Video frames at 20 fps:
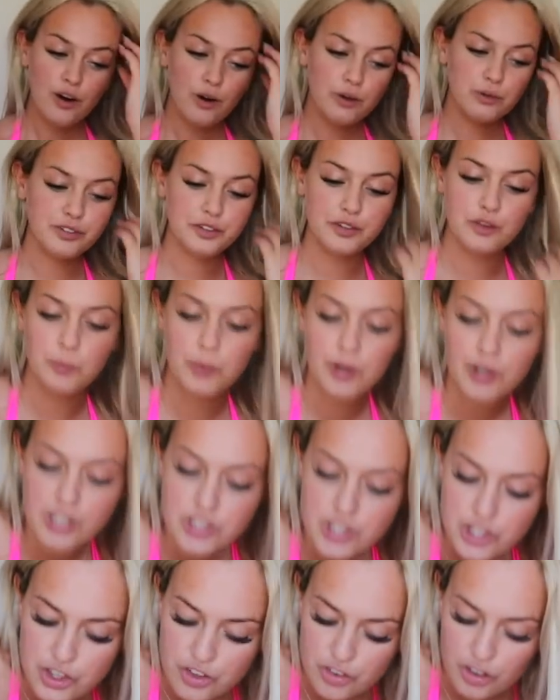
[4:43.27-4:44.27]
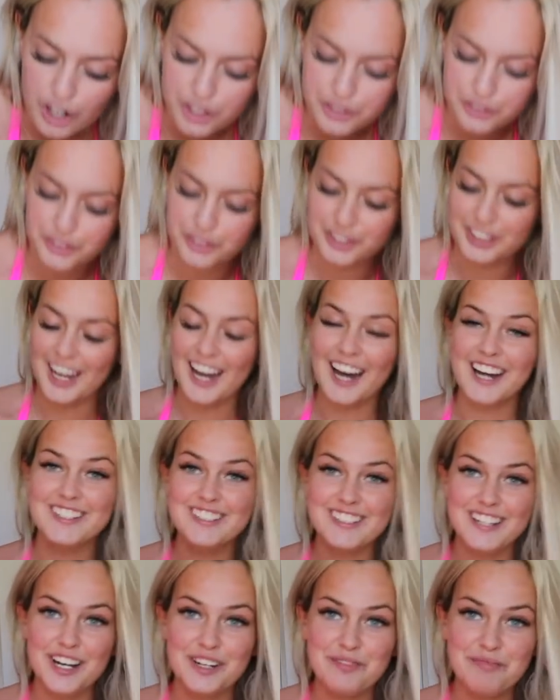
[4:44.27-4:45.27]
Also, the one I just tried on
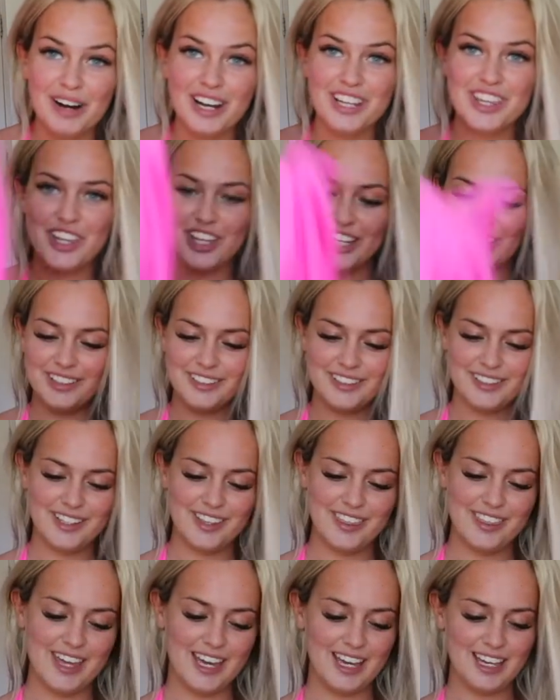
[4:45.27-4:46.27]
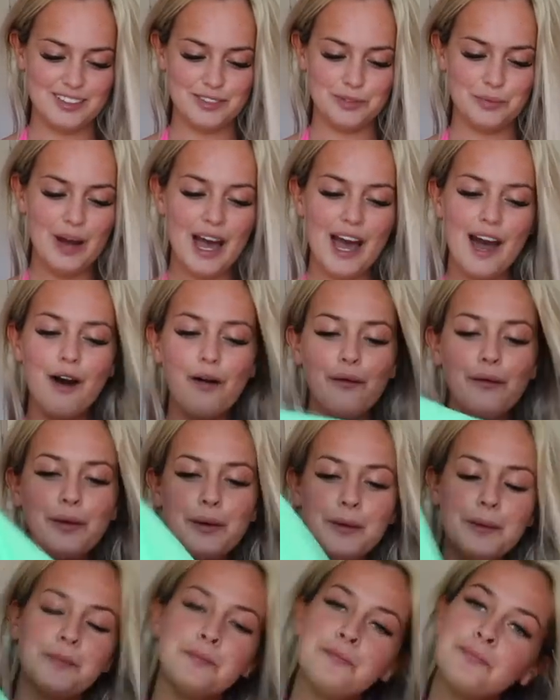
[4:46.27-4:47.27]
had a matching thing as well.
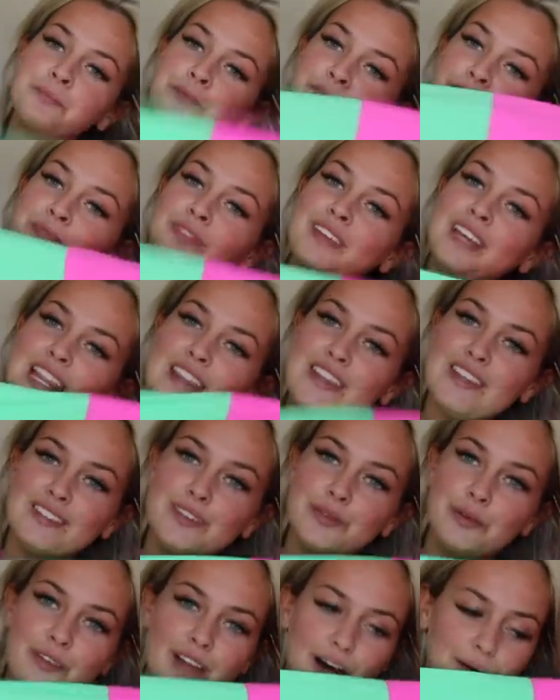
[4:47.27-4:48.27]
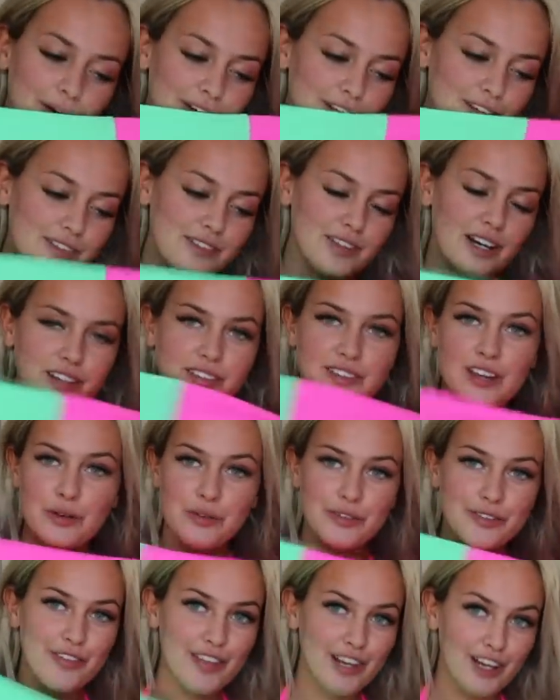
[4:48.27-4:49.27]
This is what that one looks like. So that
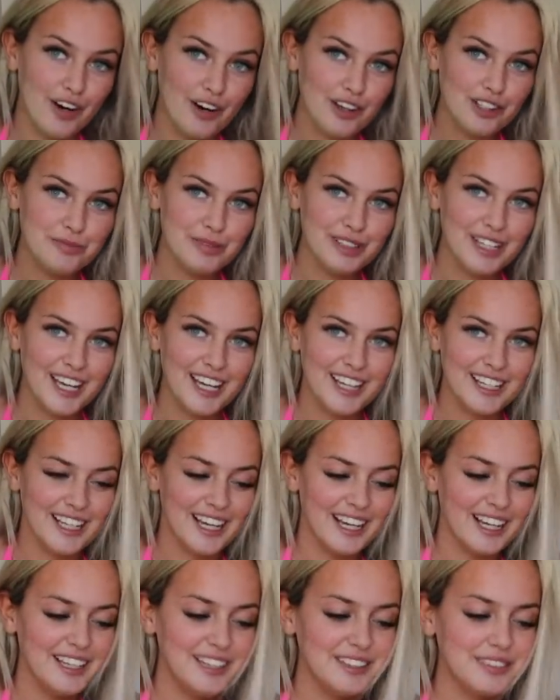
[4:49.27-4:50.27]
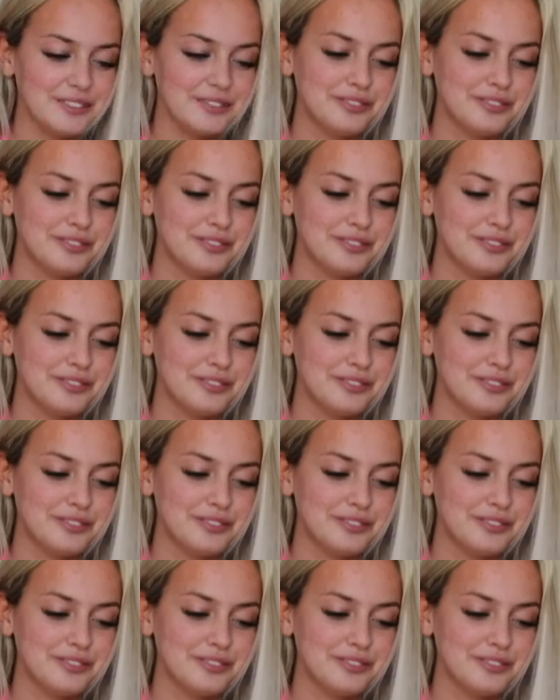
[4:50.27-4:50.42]
was for the last bikini.